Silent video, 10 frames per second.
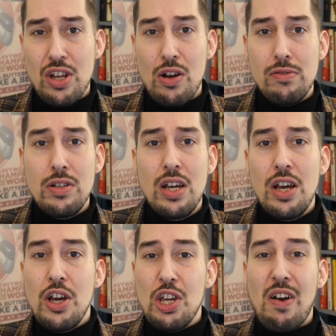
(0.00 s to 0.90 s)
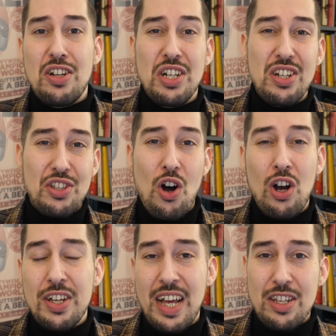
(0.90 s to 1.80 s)
tone, you're actually going to
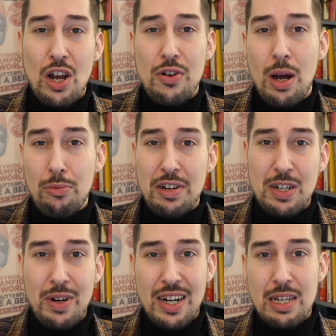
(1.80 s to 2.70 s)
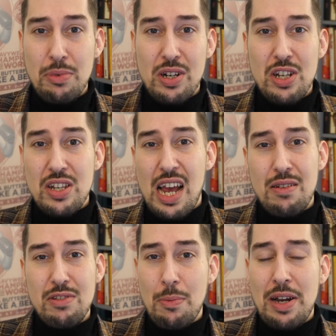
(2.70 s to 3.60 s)
darken that tone up pretty quickly, because
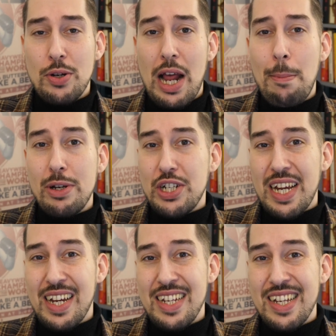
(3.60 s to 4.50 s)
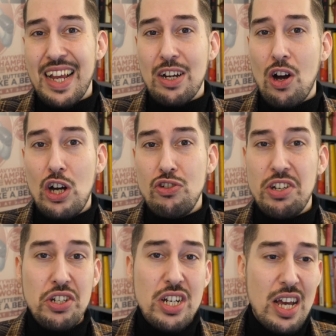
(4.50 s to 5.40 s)
depending on how much ink is in that
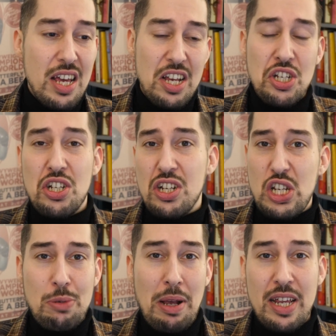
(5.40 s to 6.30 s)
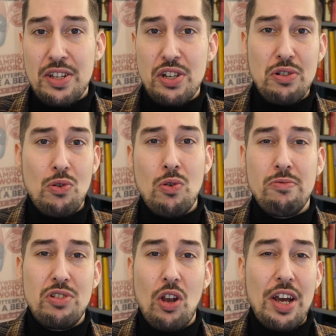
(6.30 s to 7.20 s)
cartridge, that's just going to spill into your
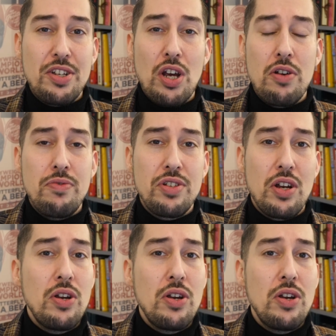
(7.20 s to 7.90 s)
lighter tone. So